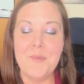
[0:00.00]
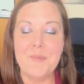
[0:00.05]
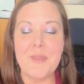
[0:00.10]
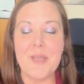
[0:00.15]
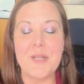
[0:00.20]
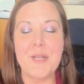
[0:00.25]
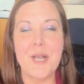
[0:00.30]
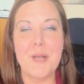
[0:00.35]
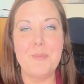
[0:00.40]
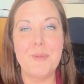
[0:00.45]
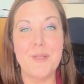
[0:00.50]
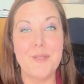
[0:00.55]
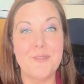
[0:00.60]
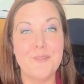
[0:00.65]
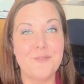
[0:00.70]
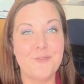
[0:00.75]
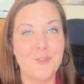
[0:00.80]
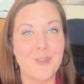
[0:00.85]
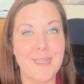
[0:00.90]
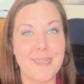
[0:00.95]
A couple
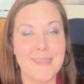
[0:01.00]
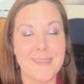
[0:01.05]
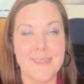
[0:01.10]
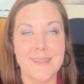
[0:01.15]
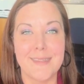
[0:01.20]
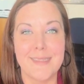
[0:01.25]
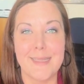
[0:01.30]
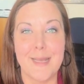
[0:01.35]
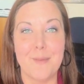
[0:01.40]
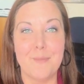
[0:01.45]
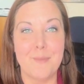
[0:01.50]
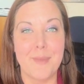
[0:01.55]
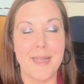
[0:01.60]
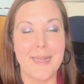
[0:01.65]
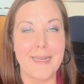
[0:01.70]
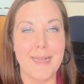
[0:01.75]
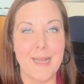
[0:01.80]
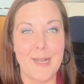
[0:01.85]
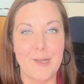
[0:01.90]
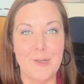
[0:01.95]
of phrases that
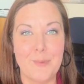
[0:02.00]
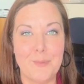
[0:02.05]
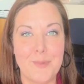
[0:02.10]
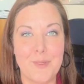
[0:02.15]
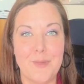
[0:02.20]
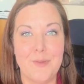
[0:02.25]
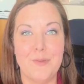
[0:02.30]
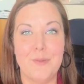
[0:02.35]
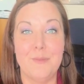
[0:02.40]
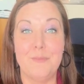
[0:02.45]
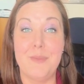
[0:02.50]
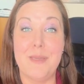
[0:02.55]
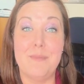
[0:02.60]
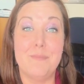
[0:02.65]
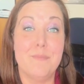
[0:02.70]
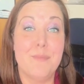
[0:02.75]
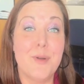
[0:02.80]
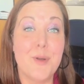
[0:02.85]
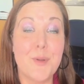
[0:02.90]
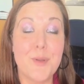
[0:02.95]
might help you be
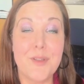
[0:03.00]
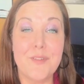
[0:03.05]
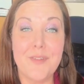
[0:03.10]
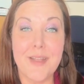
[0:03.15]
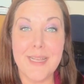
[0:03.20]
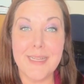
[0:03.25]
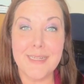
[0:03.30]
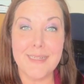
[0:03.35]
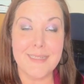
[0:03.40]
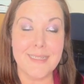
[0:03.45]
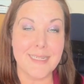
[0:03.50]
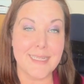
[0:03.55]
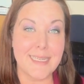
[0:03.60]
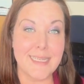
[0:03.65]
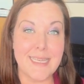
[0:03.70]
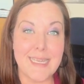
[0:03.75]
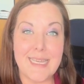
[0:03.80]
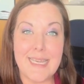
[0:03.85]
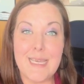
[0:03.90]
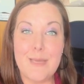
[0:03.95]
motivated to
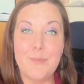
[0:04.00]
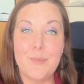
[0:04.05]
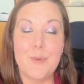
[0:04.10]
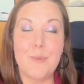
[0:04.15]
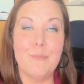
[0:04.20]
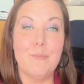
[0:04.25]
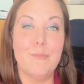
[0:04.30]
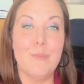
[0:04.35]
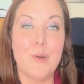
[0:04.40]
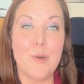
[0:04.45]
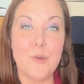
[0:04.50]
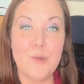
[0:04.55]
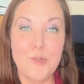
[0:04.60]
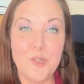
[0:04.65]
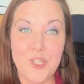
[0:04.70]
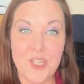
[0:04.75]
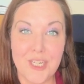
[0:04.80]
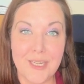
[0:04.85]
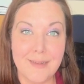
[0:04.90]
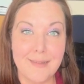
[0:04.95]
keep
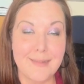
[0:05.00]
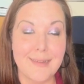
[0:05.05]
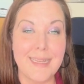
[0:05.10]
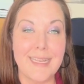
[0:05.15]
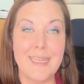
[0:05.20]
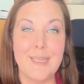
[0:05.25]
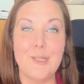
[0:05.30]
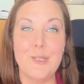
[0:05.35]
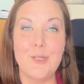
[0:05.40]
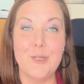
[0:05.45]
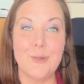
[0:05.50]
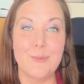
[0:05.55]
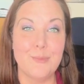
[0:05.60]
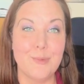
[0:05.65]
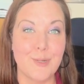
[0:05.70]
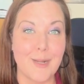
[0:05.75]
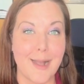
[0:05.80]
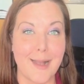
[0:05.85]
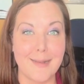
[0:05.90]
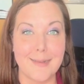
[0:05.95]
motion in your
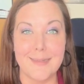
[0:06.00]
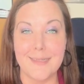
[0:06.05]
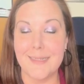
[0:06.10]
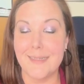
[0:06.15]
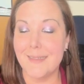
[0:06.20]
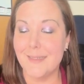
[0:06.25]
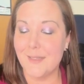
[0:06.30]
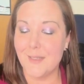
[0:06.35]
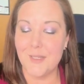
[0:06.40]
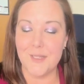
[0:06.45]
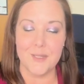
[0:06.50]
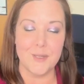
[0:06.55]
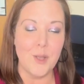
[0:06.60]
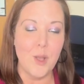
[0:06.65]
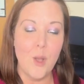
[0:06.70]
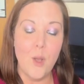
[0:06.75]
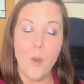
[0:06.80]
practice, to